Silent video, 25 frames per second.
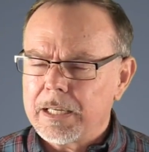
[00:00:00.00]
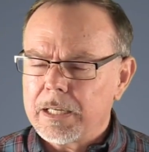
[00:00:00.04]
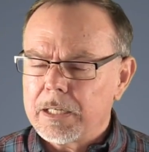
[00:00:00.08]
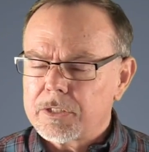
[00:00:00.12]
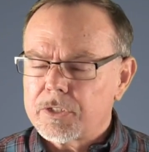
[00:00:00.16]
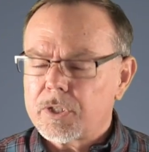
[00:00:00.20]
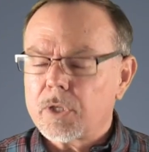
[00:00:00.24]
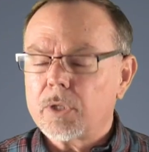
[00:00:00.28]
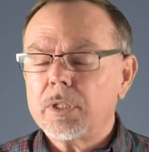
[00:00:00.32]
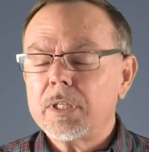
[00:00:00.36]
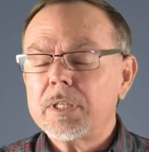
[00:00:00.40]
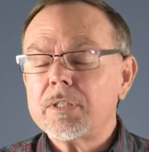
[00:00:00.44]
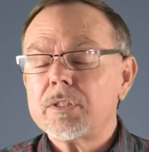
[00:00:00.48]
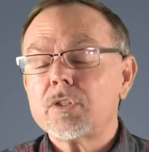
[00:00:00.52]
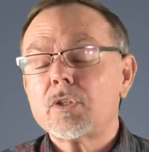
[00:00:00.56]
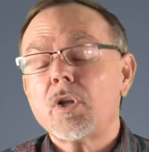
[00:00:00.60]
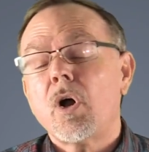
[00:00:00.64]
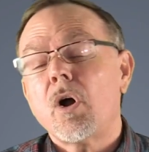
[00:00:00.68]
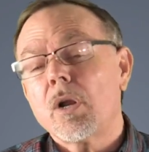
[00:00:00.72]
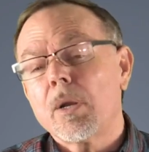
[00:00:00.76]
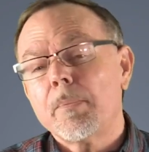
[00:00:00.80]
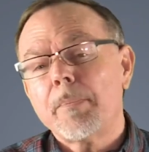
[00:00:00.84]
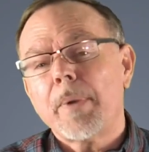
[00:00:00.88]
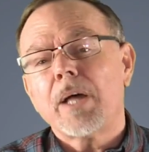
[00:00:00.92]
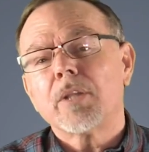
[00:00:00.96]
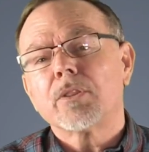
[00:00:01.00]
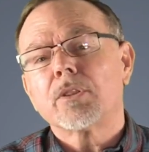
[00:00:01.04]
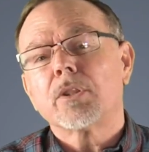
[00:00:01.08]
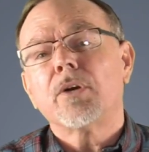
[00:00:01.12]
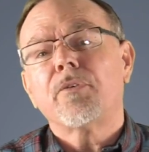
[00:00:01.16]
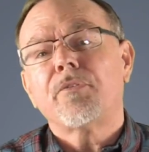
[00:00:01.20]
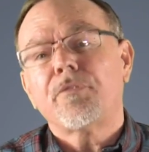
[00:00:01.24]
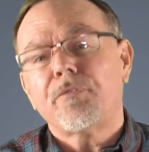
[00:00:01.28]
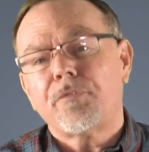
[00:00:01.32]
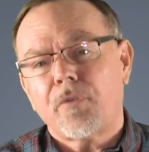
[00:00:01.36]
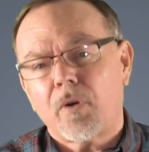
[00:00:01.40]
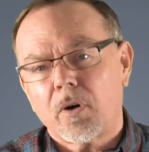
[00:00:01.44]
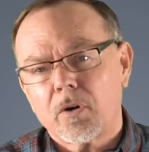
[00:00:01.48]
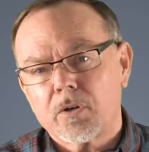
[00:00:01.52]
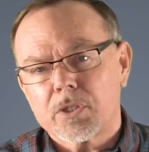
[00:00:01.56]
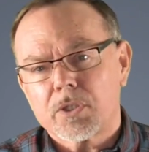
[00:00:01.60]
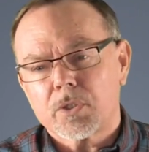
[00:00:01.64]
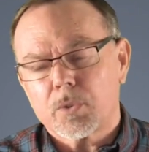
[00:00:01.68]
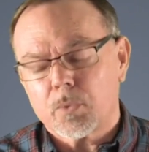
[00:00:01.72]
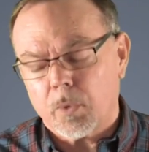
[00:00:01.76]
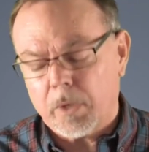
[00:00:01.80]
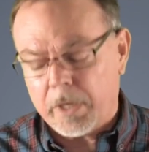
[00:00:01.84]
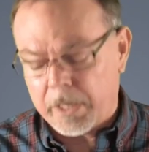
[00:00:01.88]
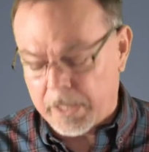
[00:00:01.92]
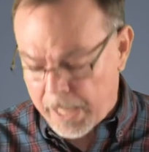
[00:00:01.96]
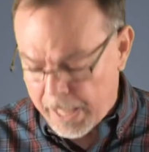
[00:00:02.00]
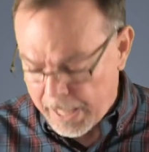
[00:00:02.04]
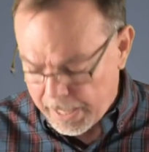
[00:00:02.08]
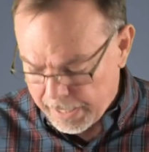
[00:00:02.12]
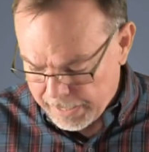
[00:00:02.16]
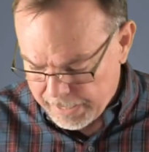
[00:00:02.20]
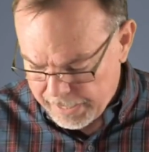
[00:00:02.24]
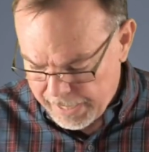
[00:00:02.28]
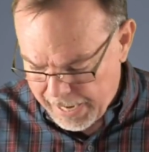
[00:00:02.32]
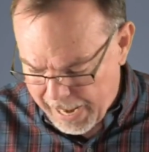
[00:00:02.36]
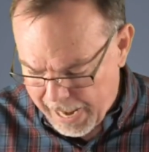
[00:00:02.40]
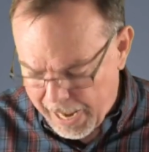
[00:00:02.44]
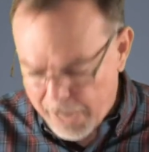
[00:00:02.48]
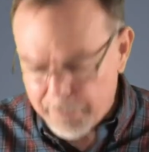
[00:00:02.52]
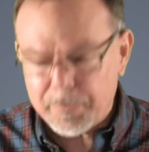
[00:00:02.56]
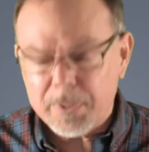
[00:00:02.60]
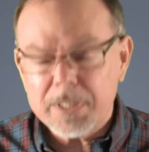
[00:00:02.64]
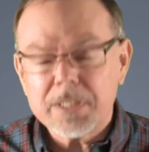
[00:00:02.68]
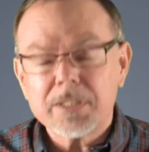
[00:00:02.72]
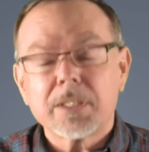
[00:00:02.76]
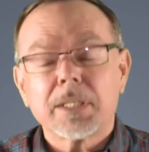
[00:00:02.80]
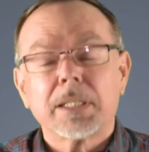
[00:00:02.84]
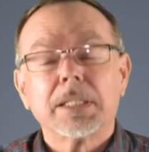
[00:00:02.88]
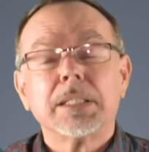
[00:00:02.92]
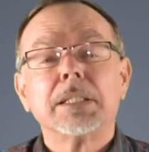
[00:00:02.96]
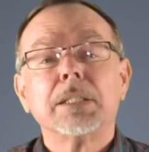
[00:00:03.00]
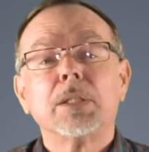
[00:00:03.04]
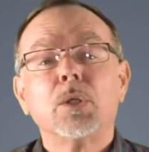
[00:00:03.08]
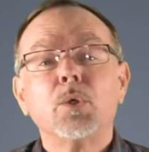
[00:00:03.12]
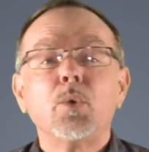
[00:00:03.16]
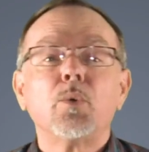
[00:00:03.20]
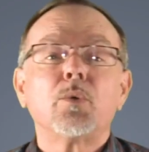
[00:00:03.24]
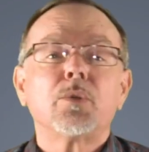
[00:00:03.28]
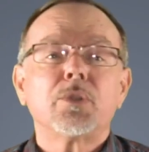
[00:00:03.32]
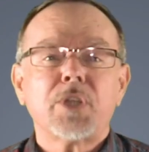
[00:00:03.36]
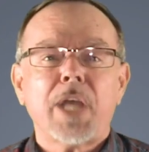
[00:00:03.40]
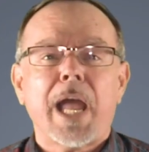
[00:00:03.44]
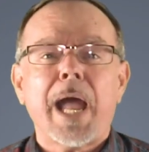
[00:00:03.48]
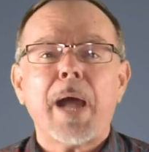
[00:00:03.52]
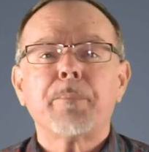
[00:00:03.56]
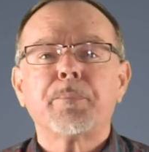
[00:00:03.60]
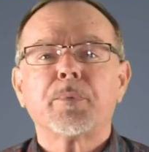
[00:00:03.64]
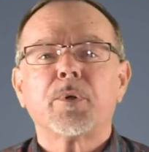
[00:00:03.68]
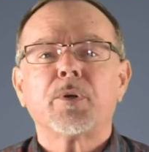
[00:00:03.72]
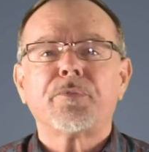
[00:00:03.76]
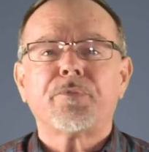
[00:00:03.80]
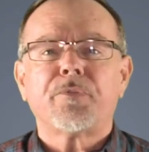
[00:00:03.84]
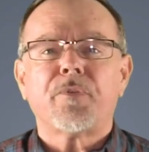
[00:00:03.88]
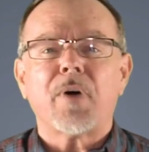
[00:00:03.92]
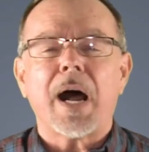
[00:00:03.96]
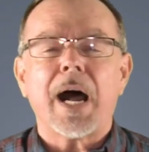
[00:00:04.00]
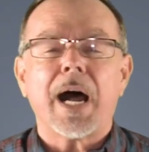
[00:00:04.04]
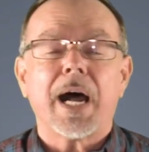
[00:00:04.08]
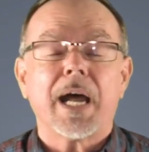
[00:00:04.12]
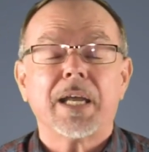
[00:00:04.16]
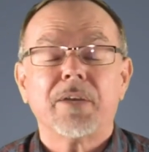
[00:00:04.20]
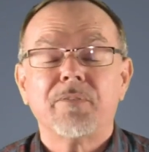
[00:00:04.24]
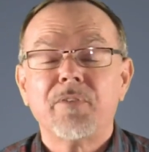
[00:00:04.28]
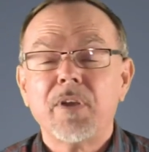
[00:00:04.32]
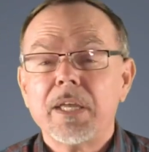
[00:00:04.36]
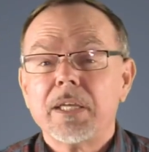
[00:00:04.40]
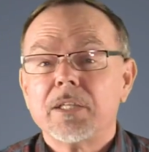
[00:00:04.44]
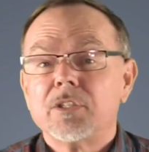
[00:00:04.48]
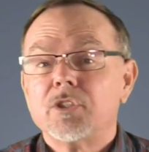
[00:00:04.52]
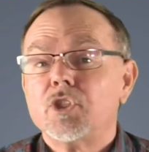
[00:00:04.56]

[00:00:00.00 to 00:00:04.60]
So let's talk about the first one. It happens in Luke chapter 5.